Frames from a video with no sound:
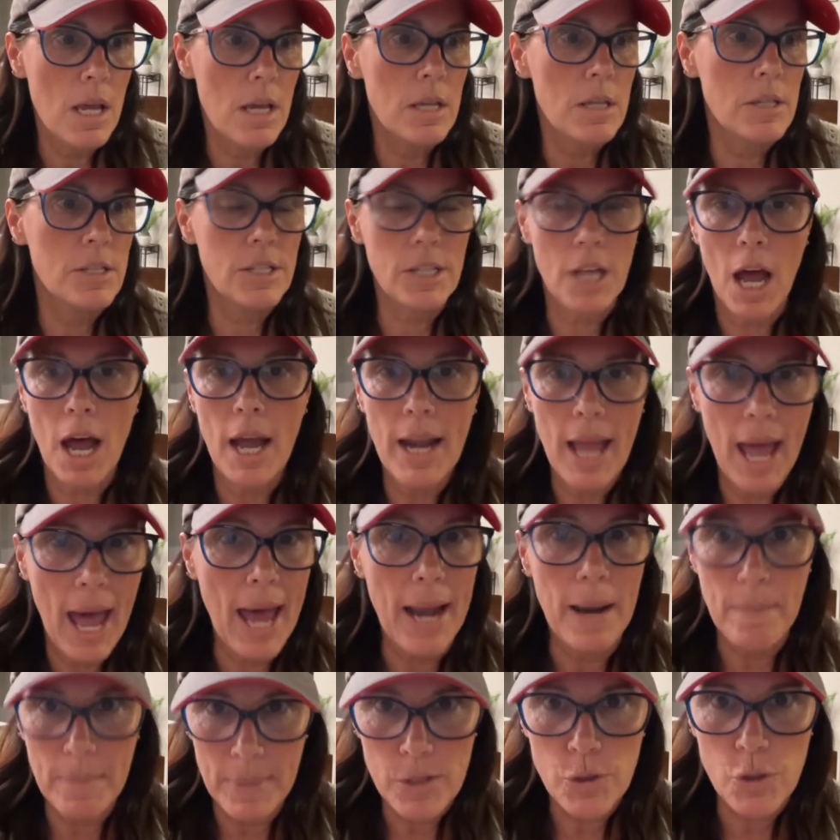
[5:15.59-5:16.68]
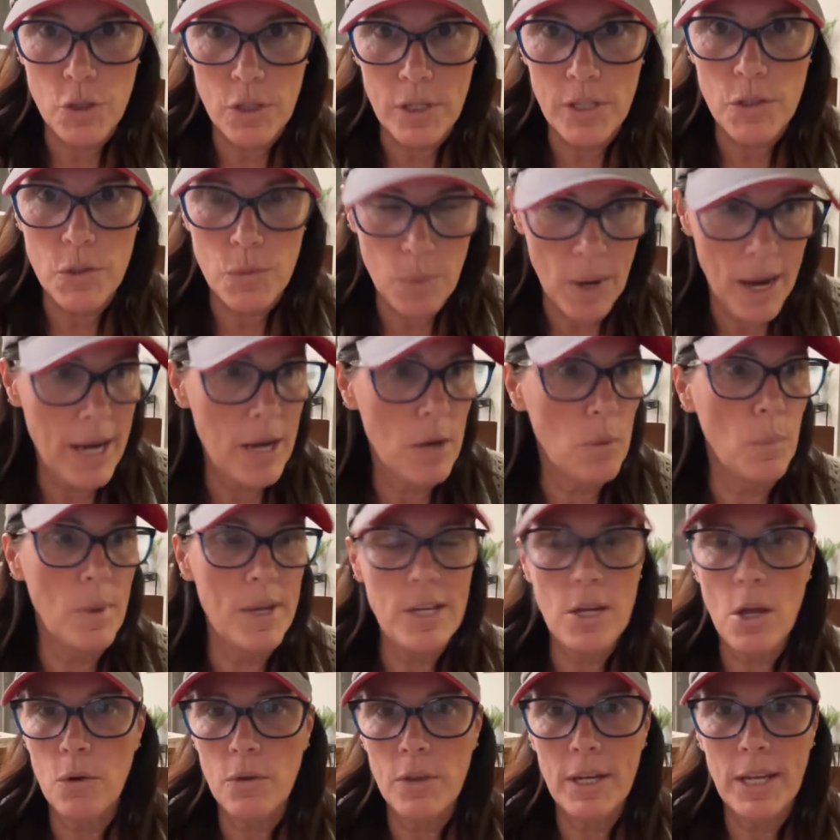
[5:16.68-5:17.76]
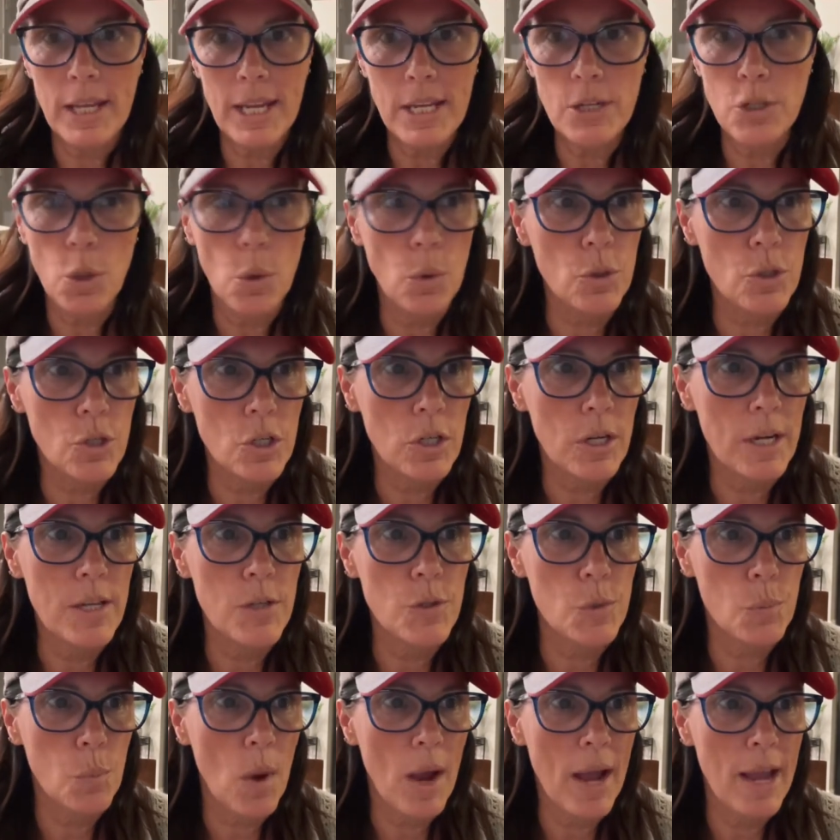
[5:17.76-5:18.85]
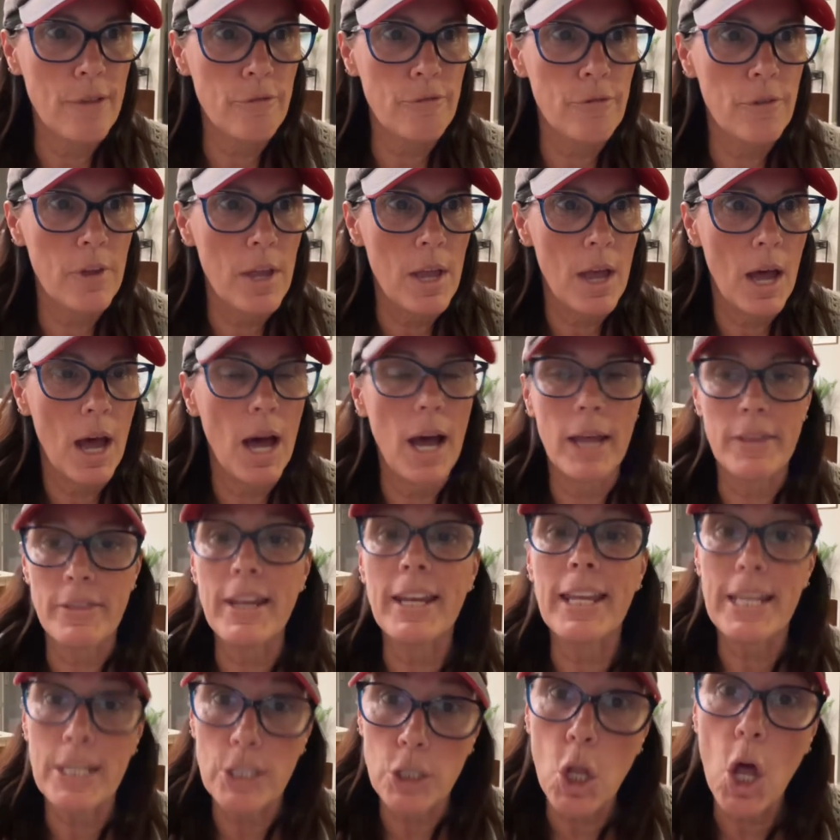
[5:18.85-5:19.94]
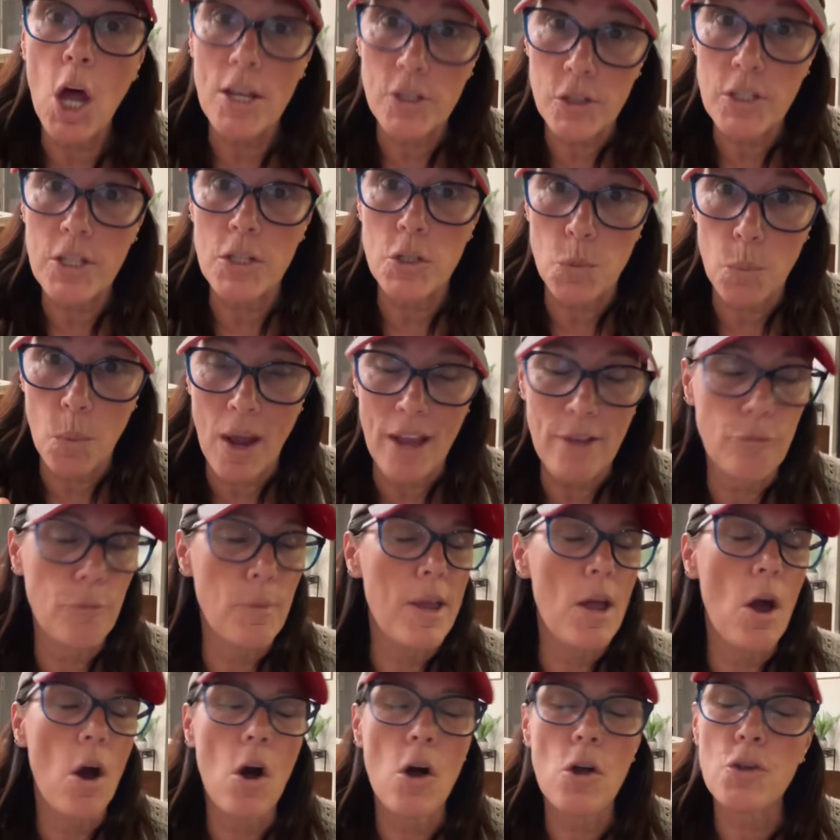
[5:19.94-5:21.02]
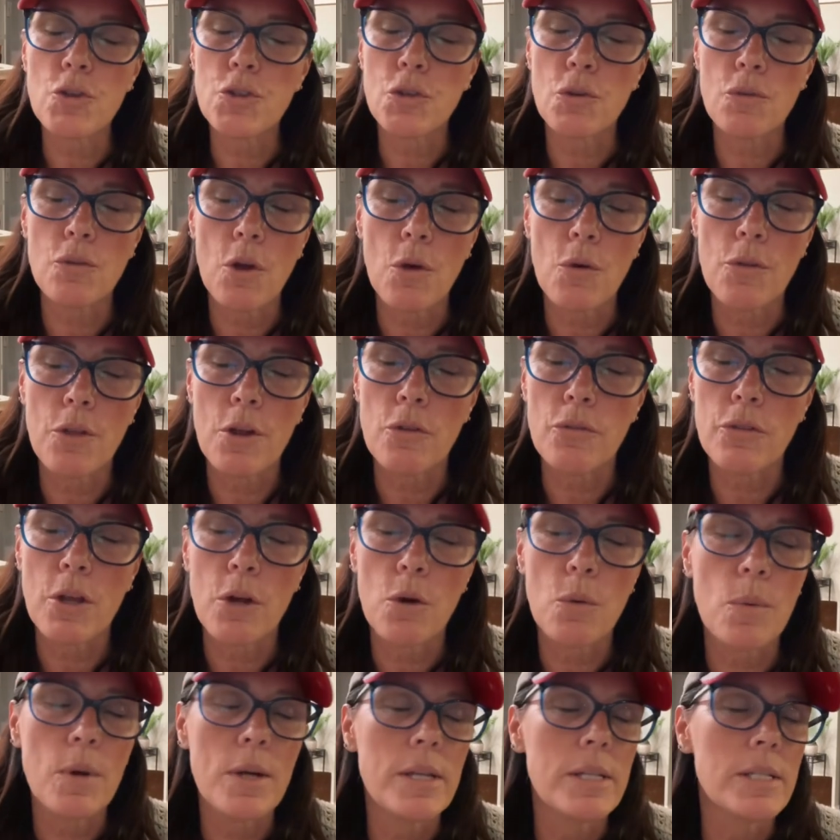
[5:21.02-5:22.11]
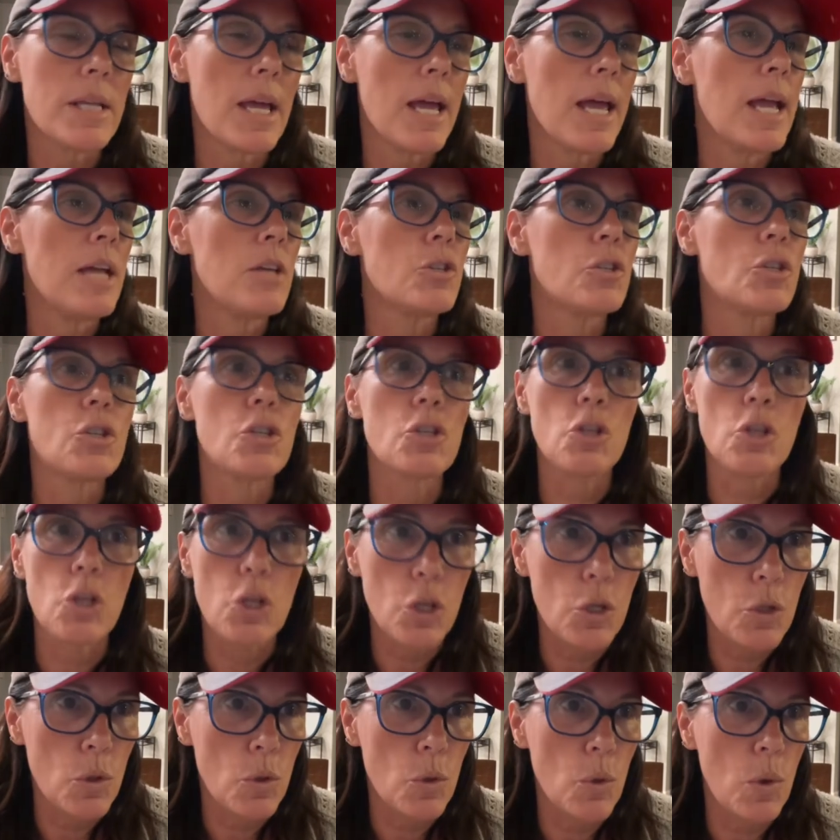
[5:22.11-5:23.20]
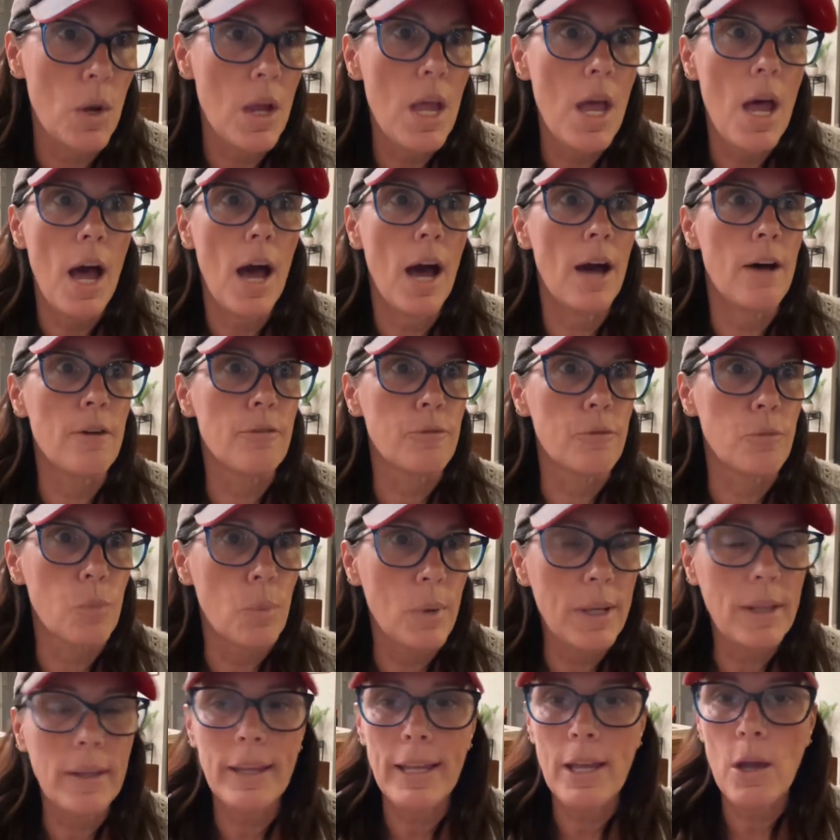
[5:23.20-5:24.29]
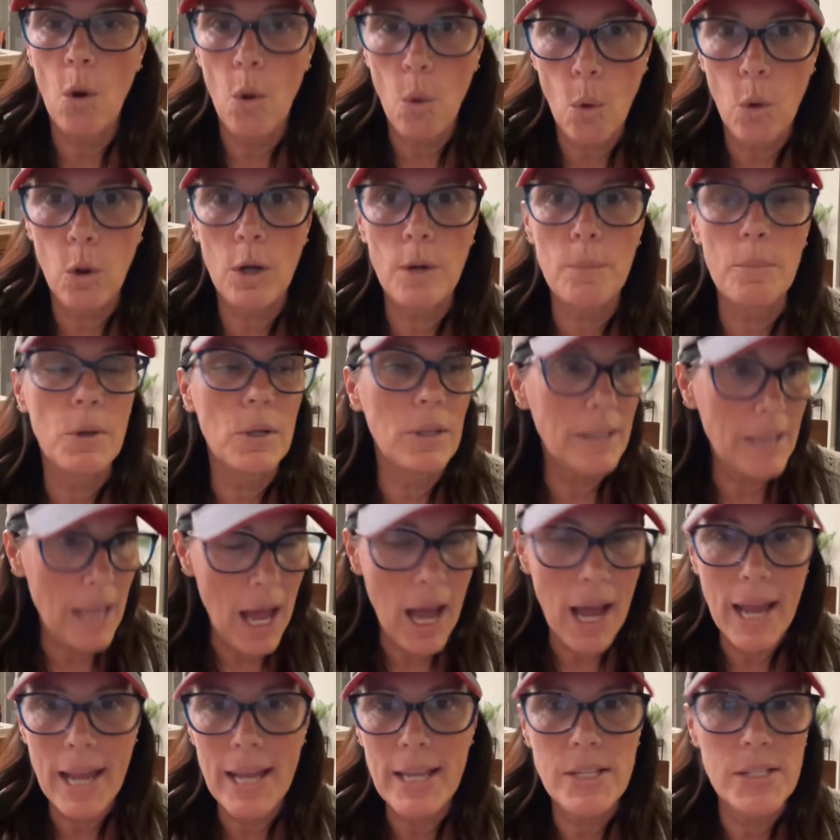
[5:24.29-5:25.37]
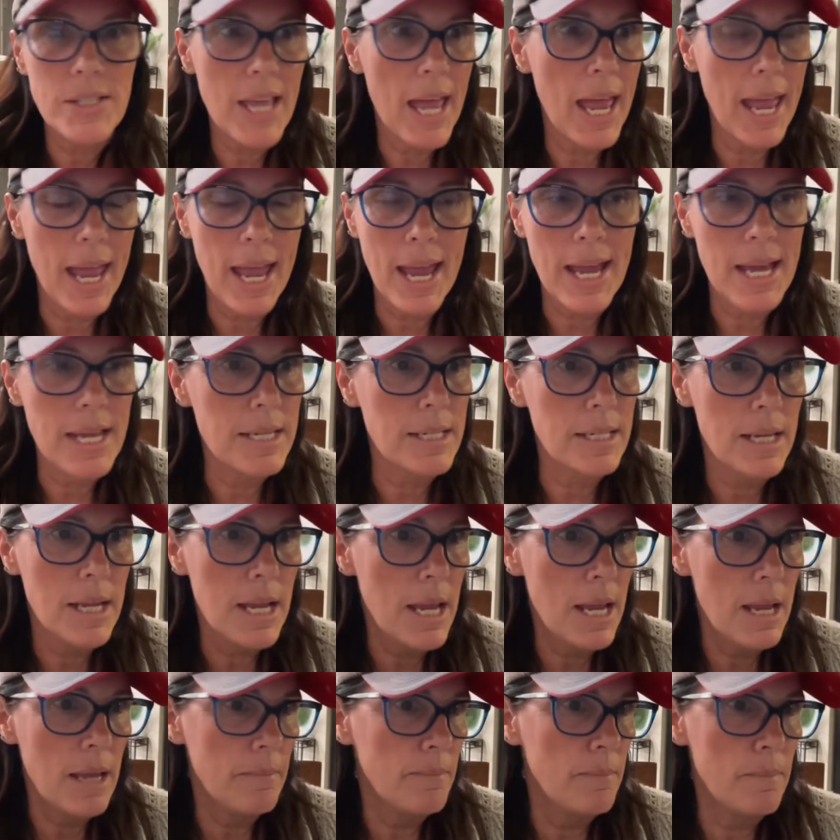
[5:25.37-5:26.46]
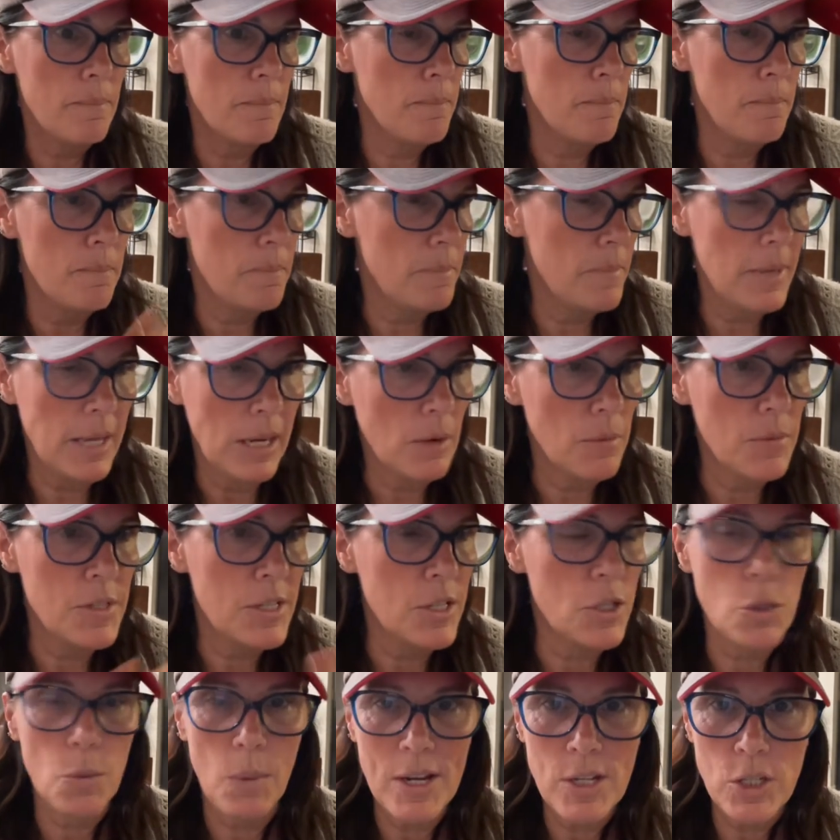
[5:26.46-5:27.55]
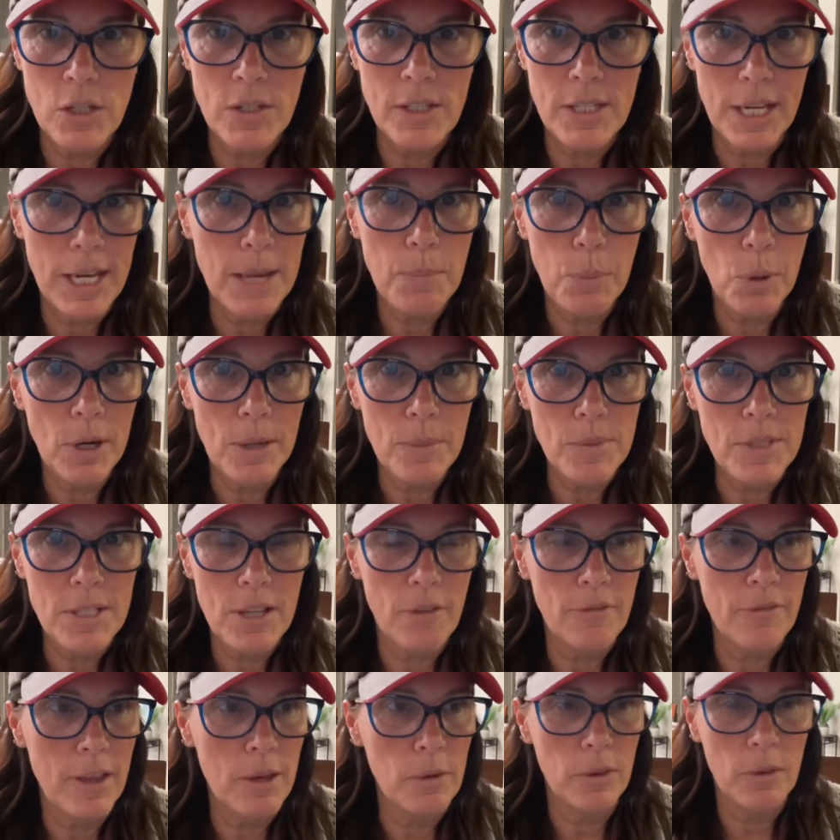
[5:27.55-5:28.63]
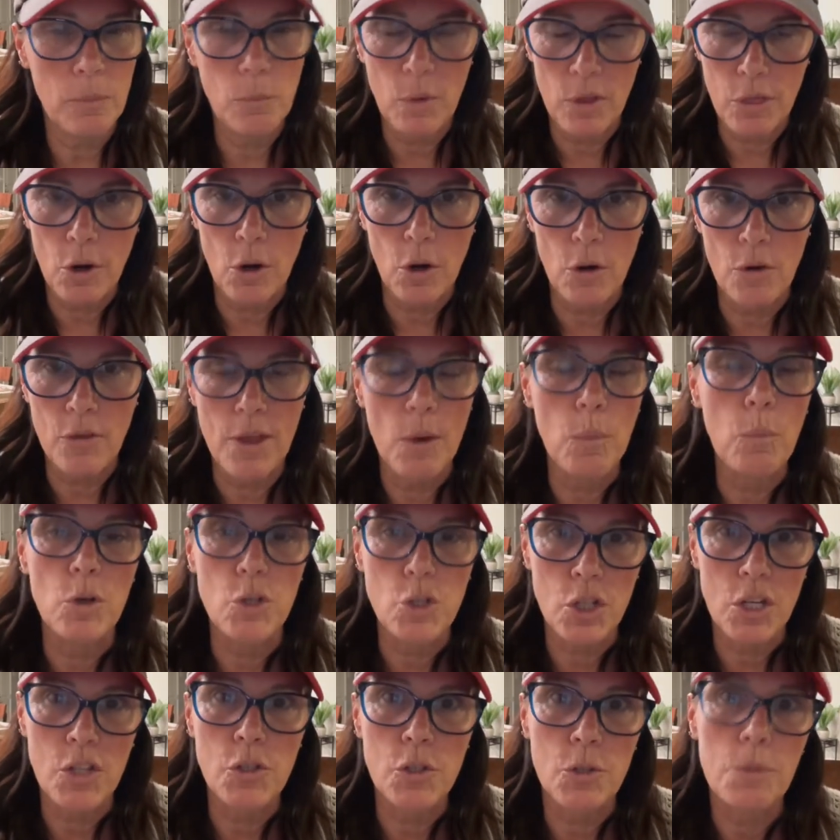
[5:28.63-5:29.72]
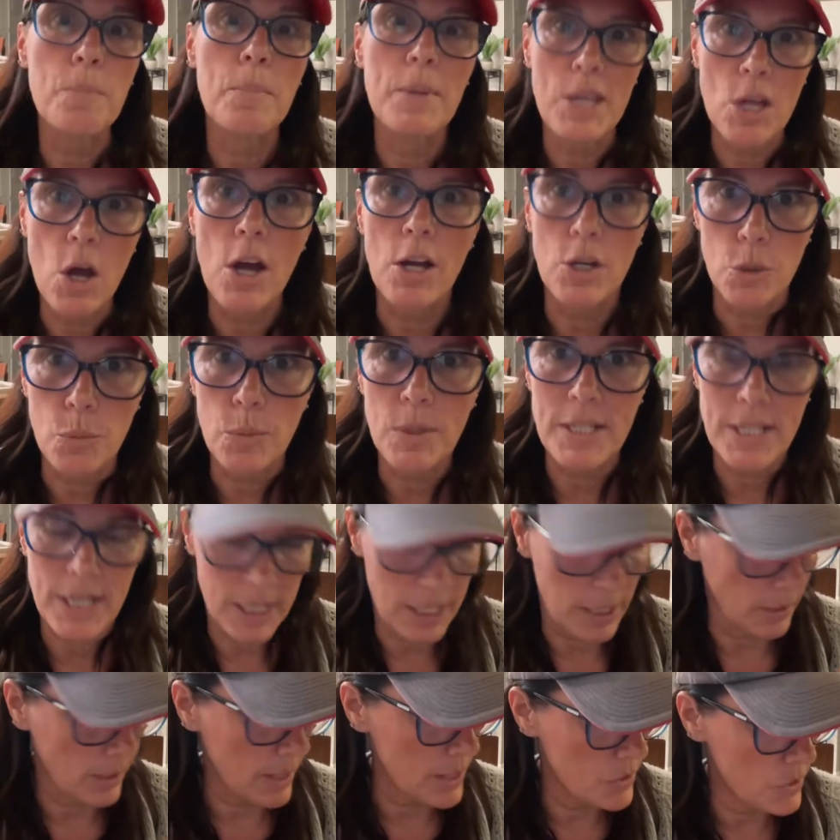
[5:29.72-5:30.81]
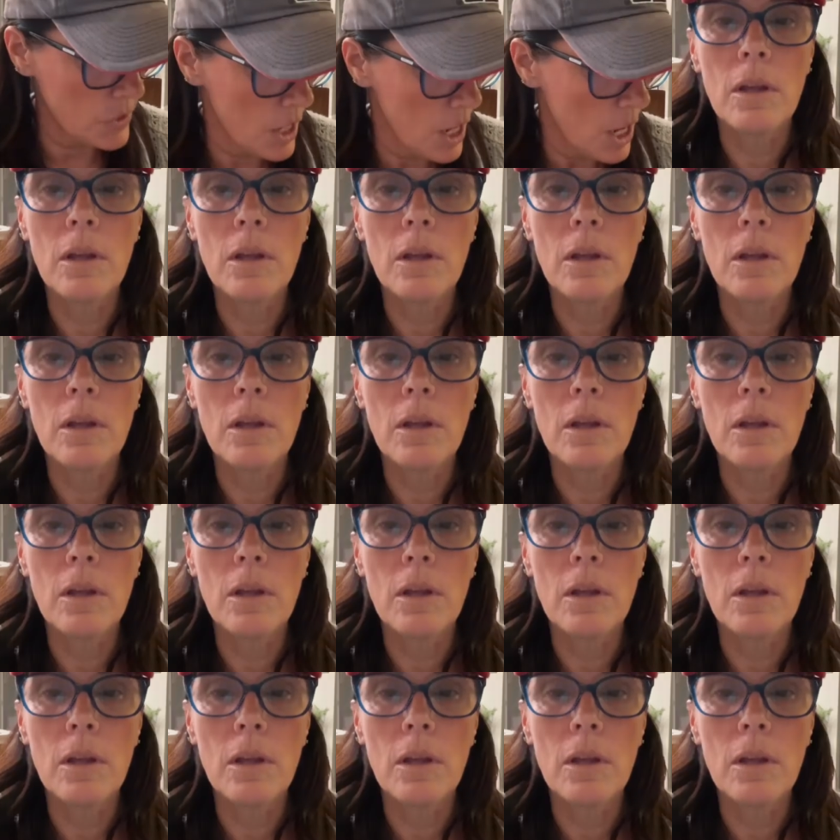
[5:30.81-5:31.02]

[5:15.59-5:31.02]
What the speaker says: Scott had a mistress, right? We know that he told her his wife, that he'd lost his wife. We also know that there was a slew of really horrible lies and, situations that he put himself in with her that were just beyond ridiculous.